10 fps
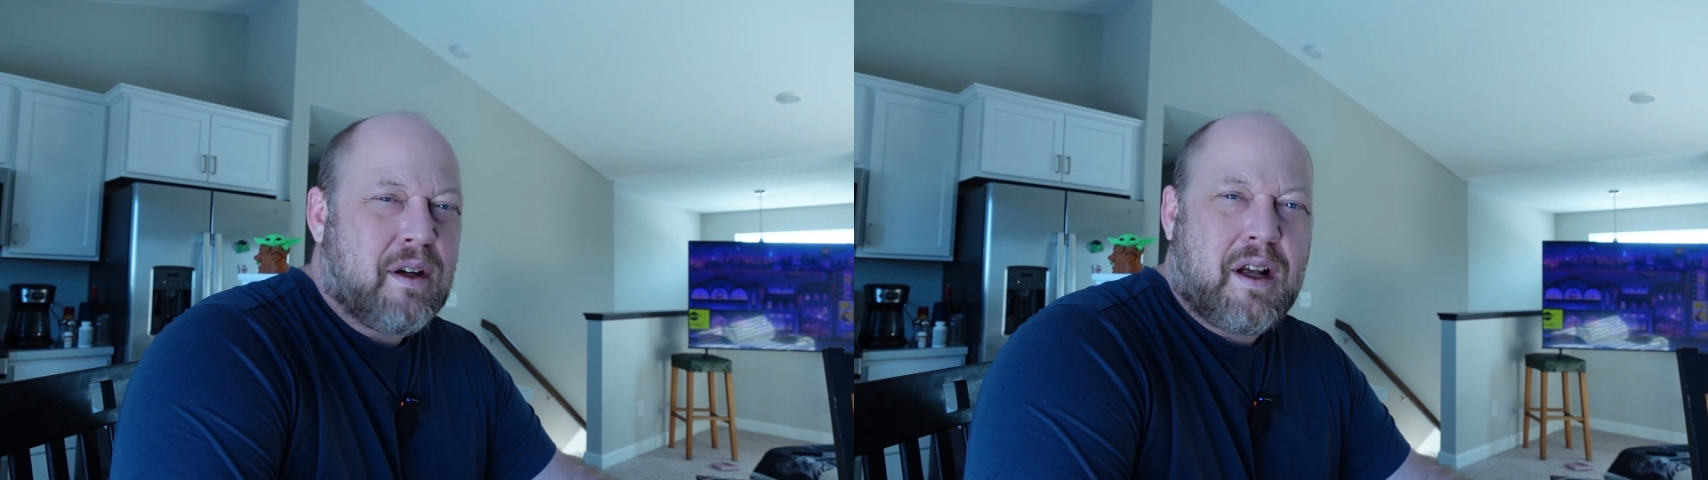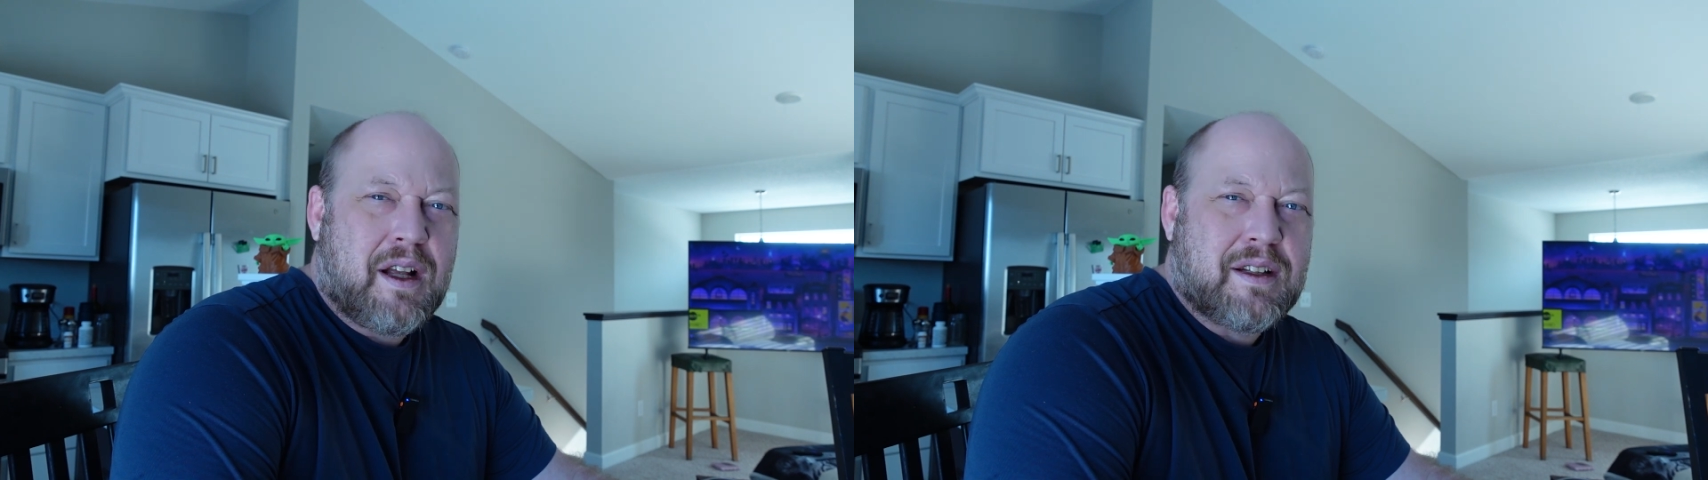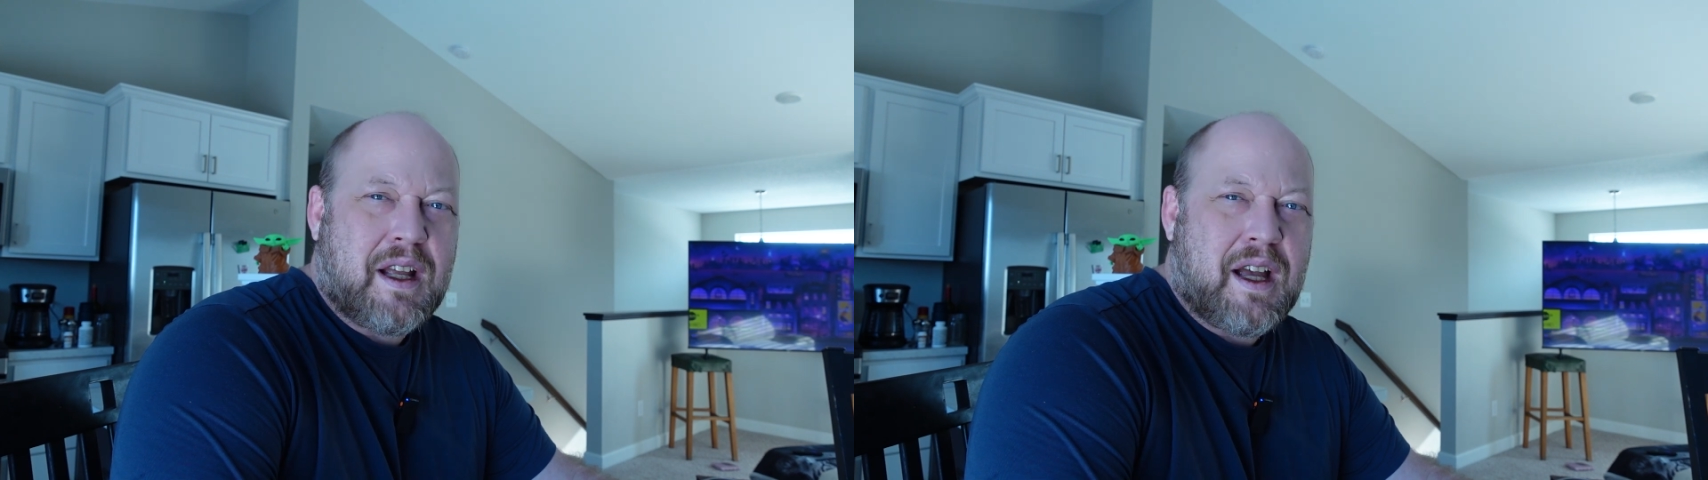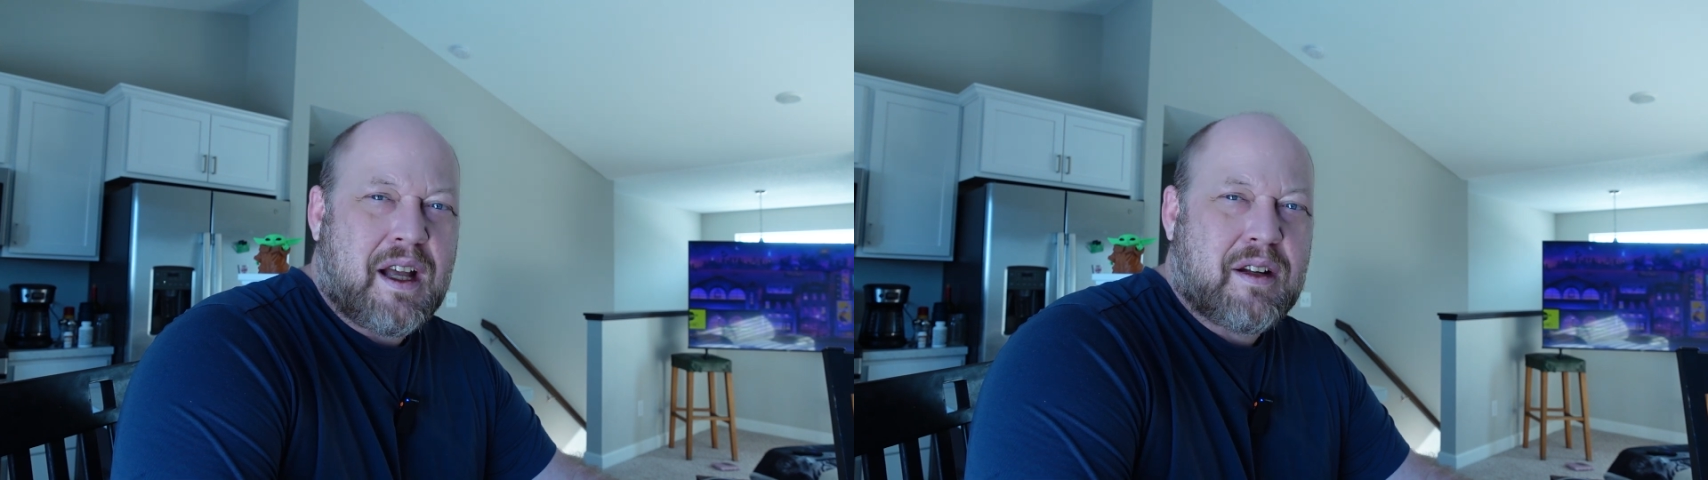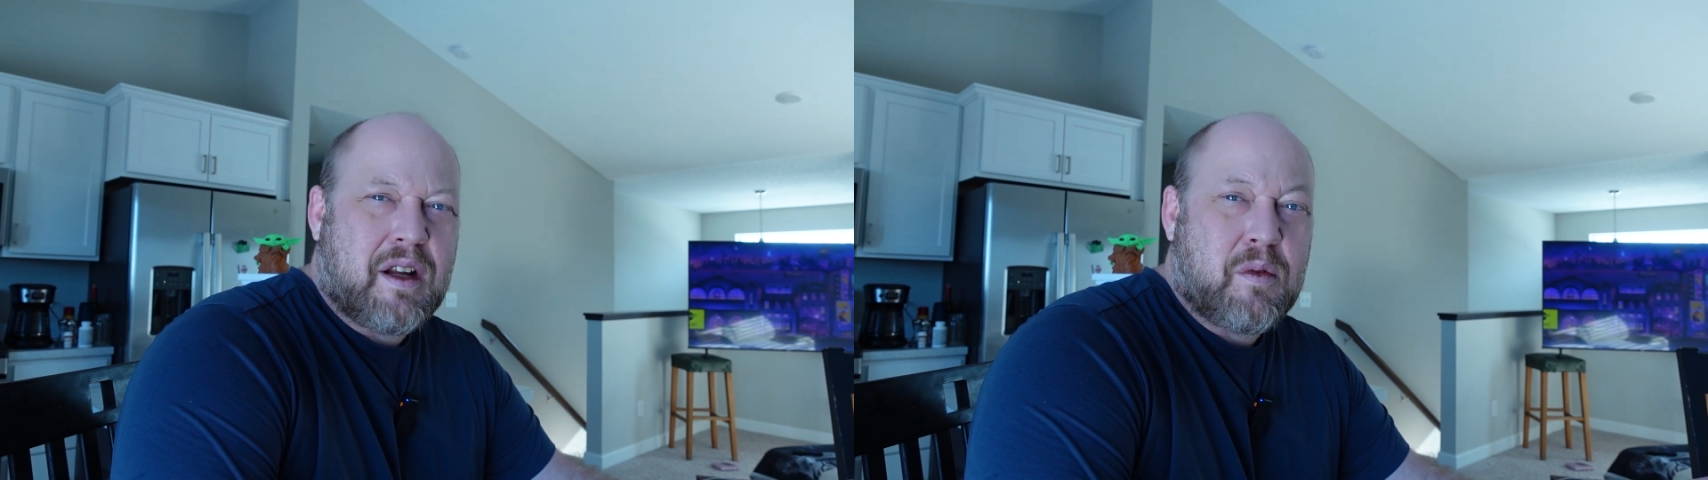on
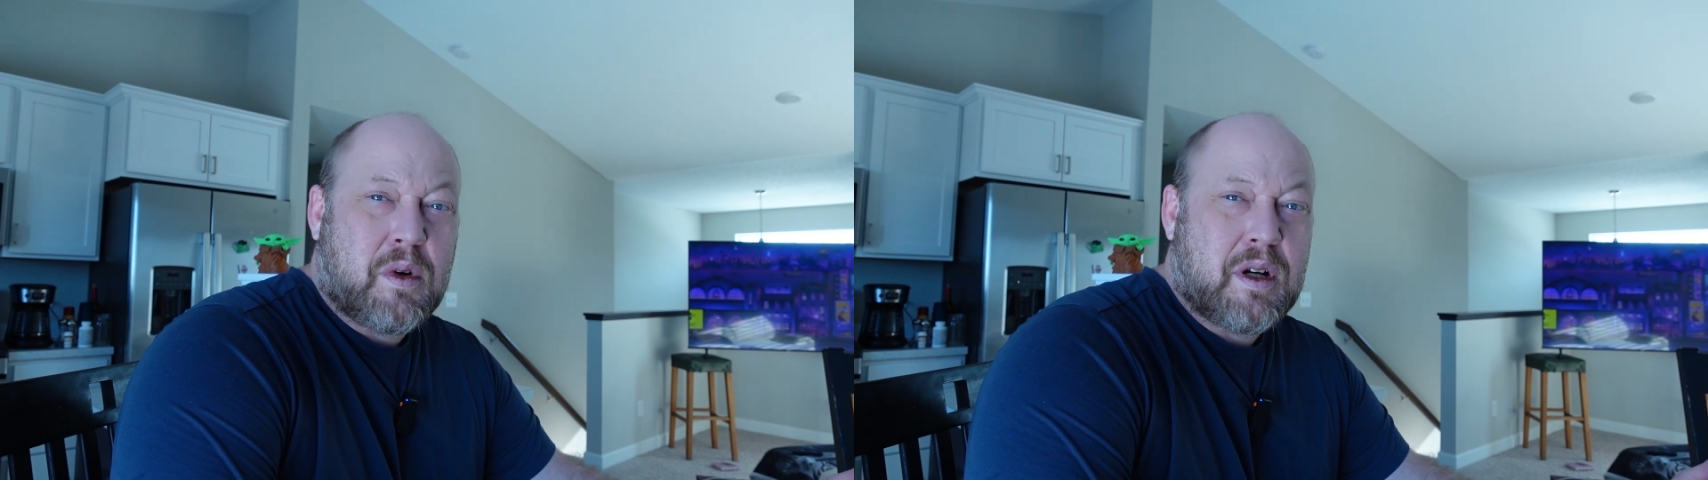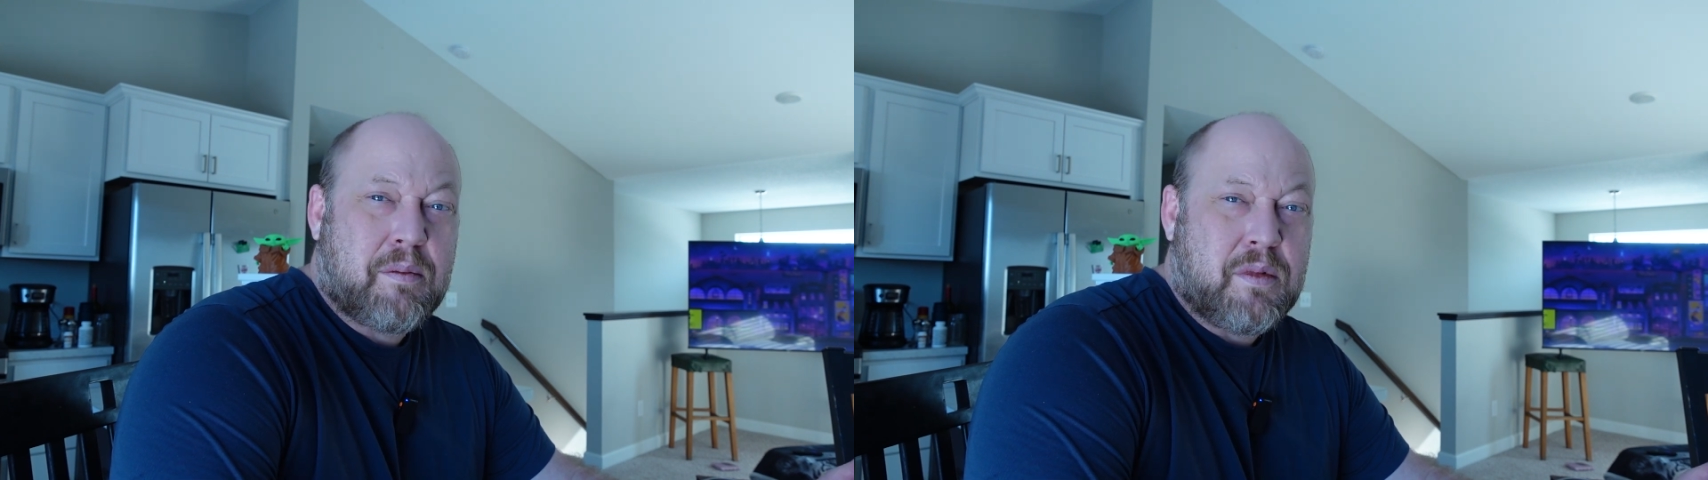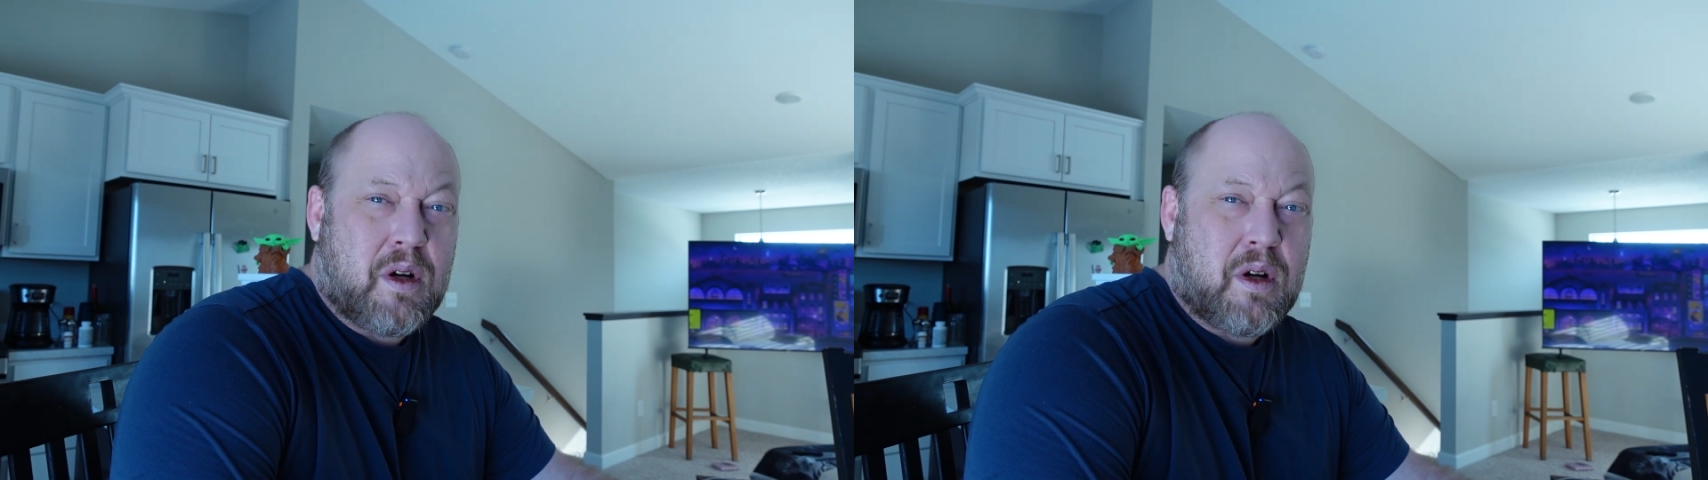that, and we're going